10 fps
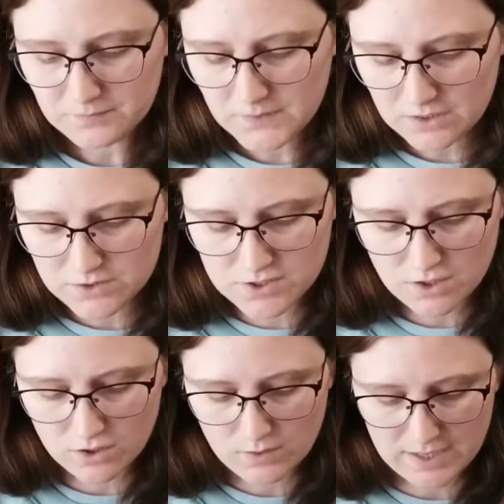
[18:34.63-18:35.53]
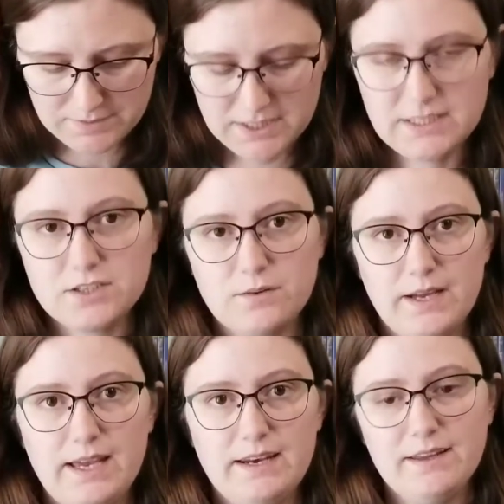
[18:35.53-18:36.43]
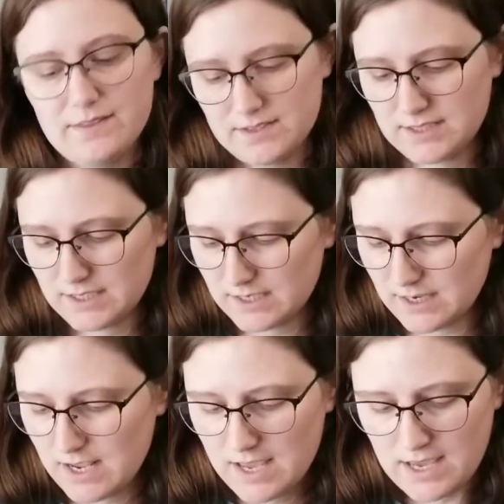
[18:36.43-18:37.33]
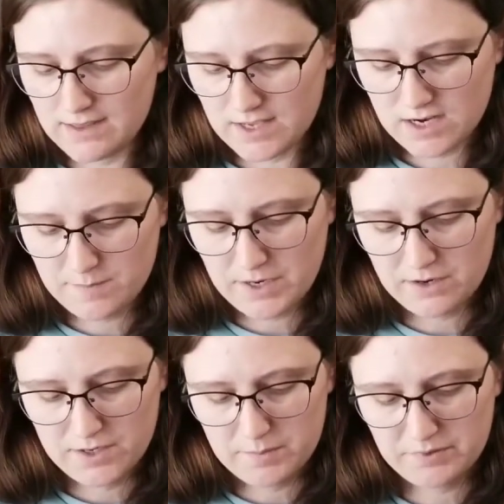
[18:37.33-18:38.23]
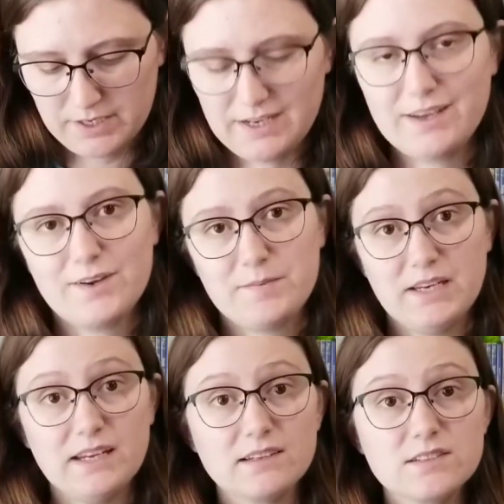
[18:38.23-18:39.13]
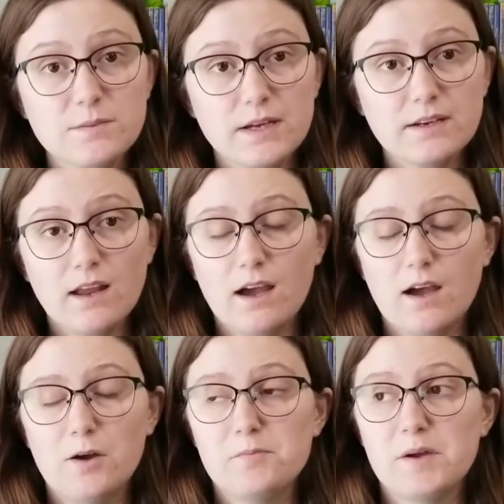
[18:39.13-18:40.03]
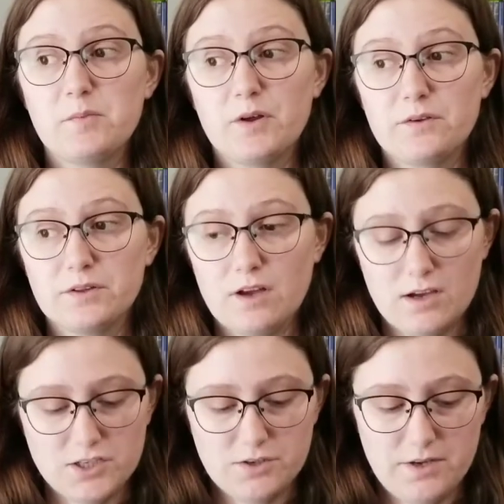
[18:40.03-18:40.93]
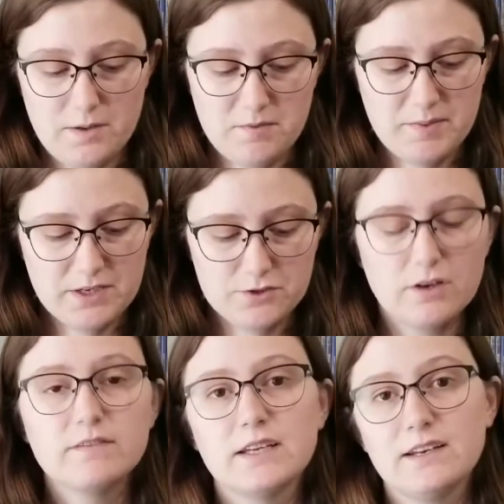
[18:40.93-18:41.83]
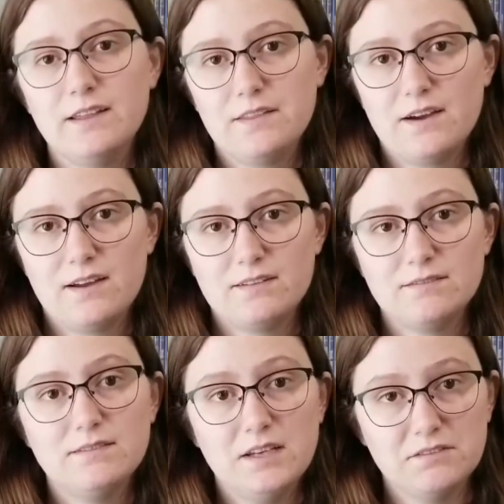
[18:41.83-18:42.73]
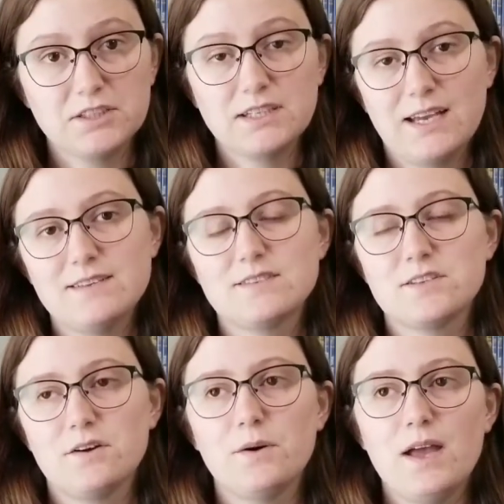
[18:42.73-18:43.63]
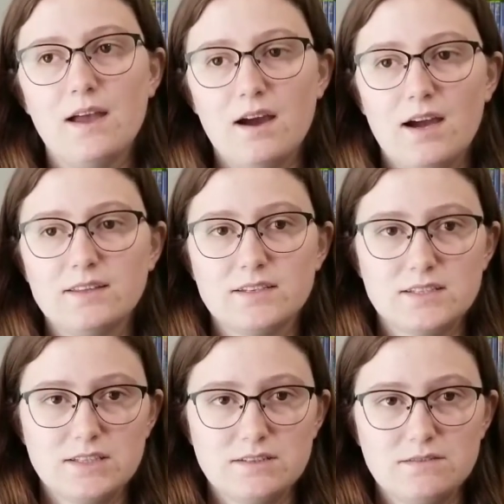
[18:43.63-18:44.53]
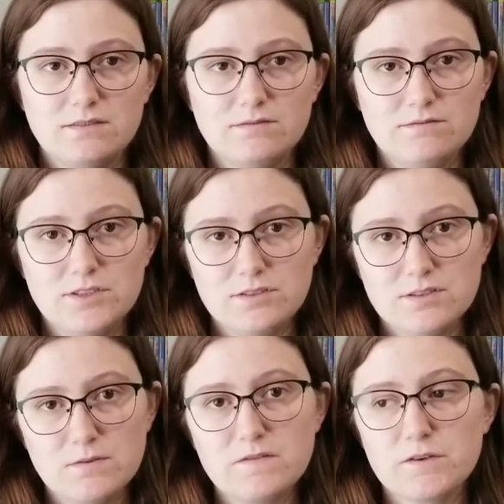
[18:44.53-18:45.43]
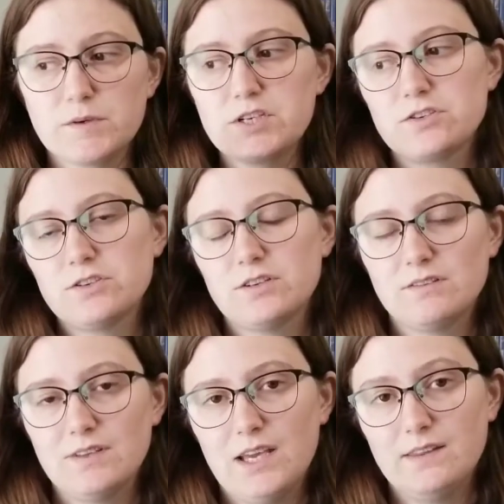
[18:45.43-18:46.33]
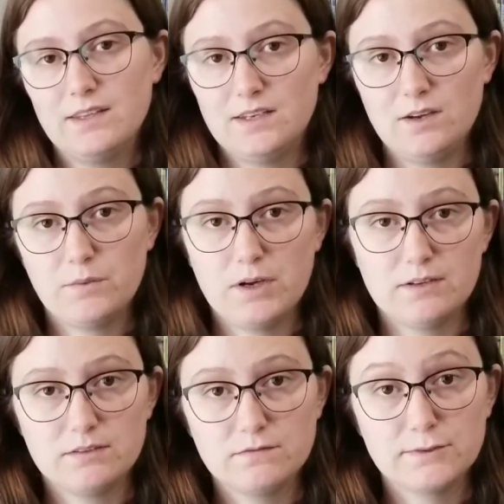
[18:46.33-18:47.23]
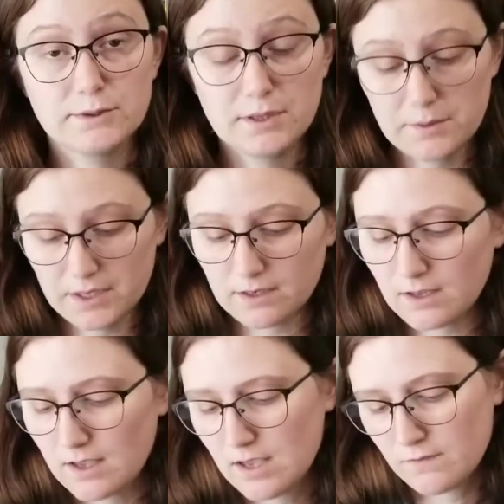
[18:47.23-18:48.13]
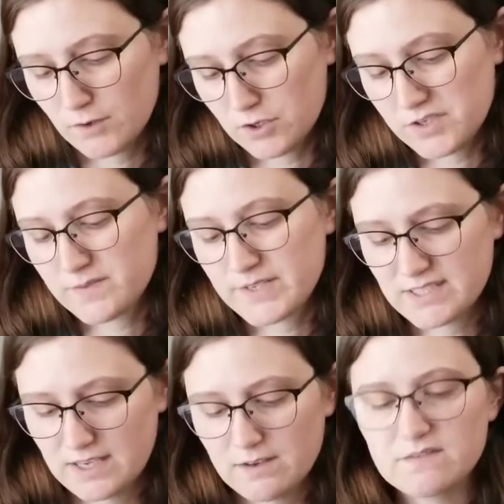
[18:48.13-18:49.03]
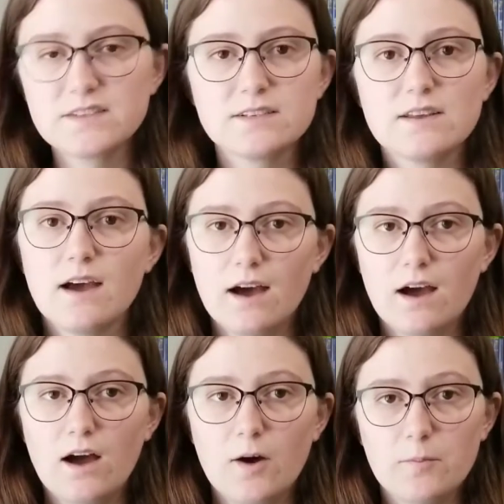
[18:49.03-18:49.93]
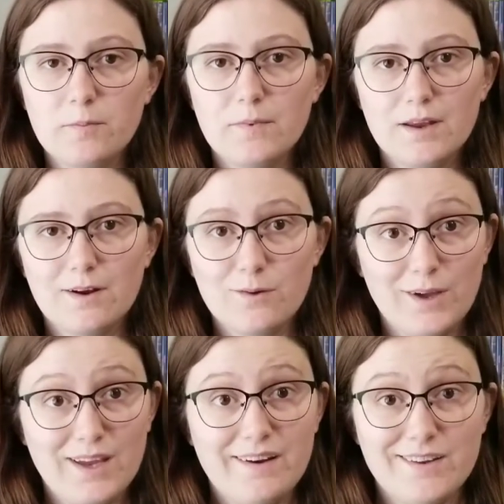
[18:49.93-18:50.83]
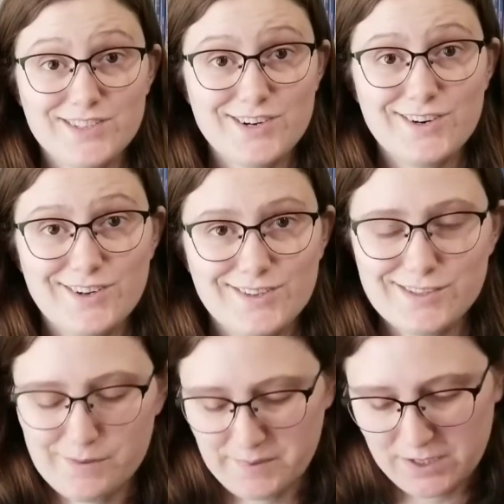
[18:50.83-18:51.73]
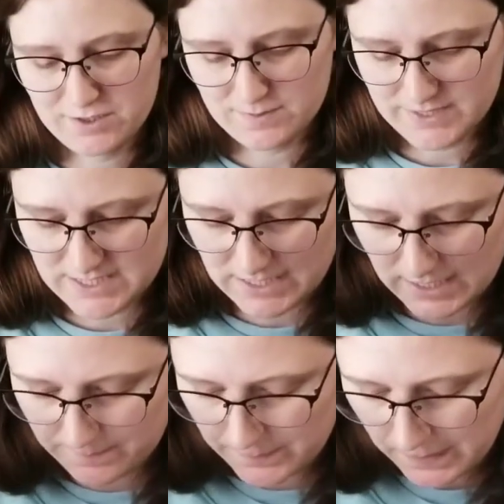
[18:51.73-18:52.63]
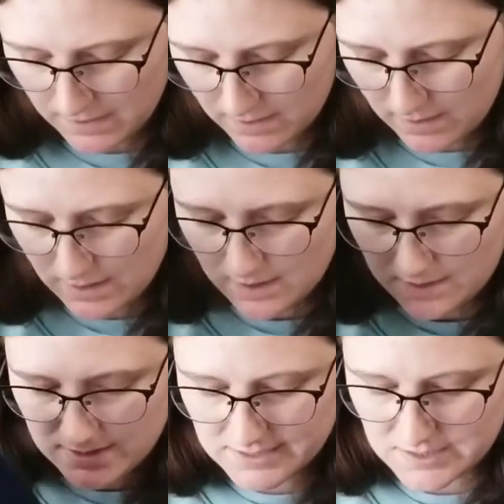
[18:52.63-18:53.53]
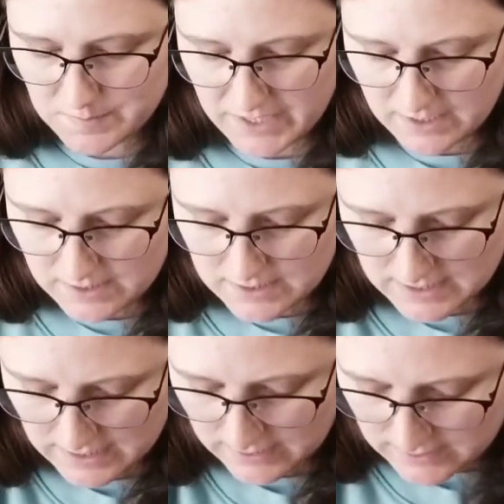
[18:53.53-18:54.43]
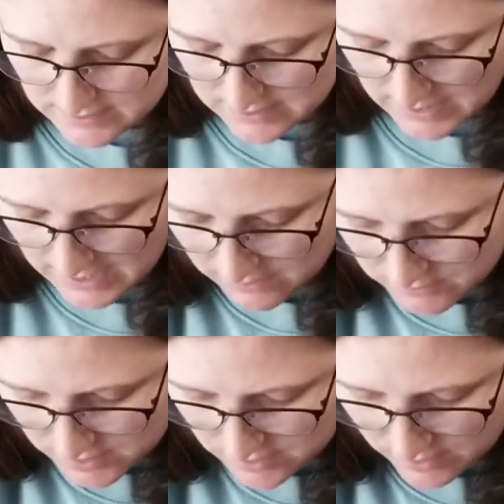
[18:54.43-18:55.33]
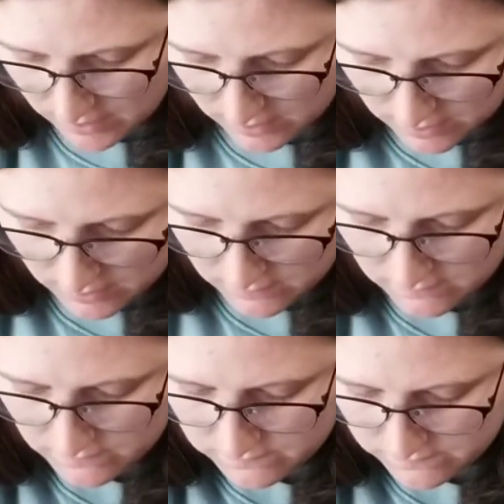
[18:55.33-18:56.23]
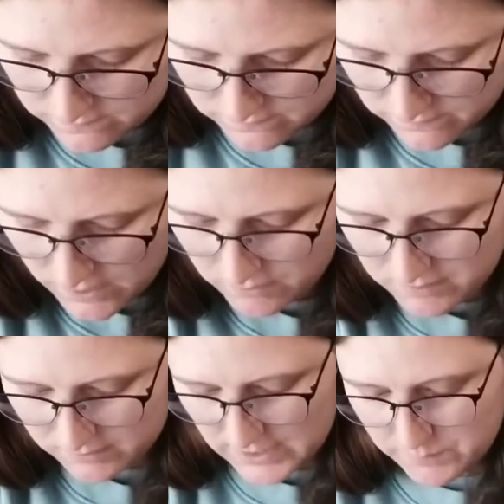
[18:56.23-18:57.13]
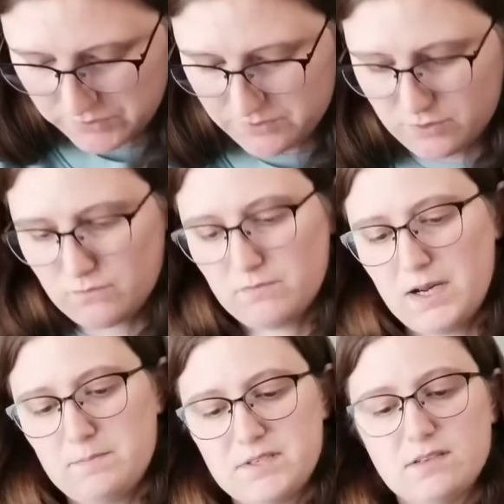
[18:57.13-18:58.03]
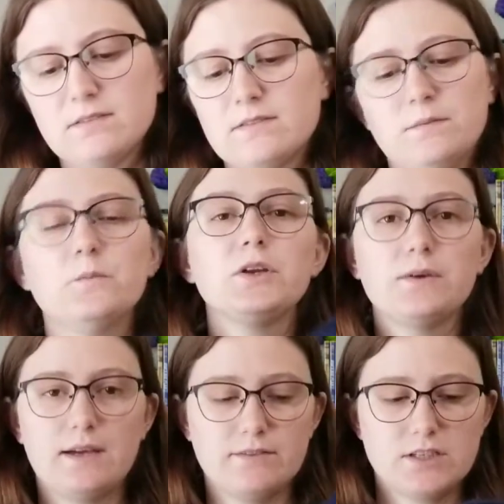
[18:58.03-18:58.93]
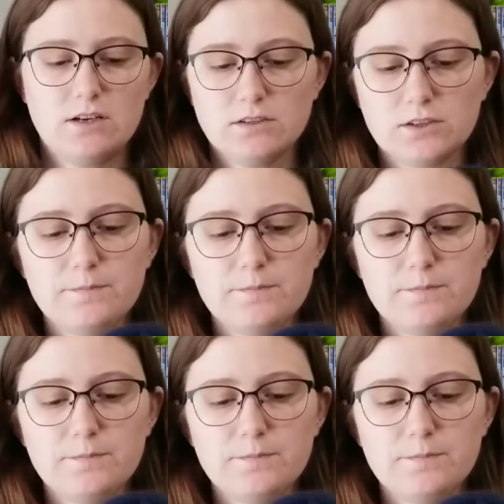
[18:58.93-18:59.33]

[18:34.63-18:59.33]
So I would like to go ahead and get this done. And then I'm already planning on my next one. My brother-in-law, I showed him a picture of it and he thought it looked nice. So I'd like to do this one for Richard and then knit one for Logan for a Christmas gift. And I'll go ahead and get started on some of my Christmas knitting. This is being knit out of, all the labels are ripped when you have a toddler.